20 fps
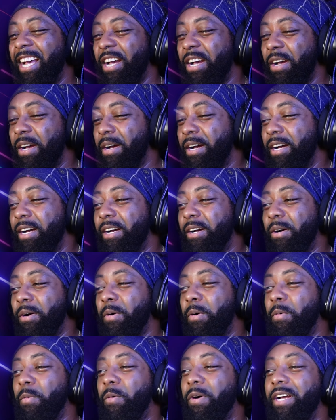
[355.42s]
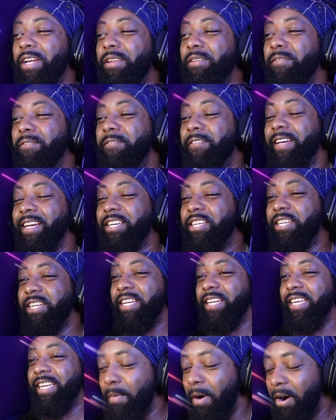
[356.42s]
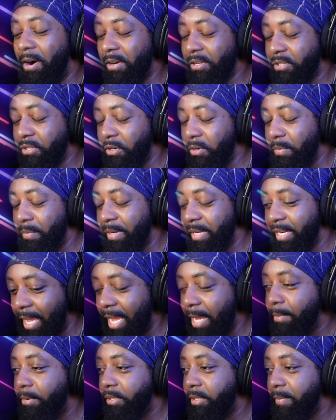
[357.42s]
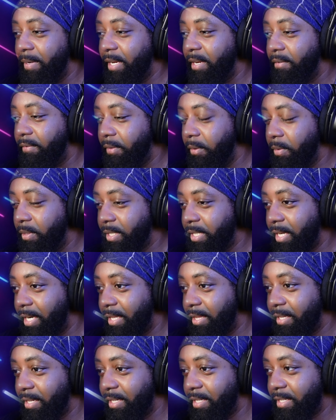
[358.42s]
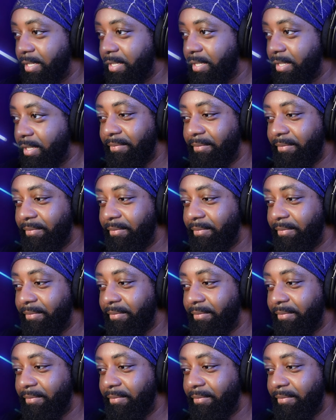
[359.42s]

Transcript: He's up there just talking. Wouldn't Vision also be able to be influenced like this?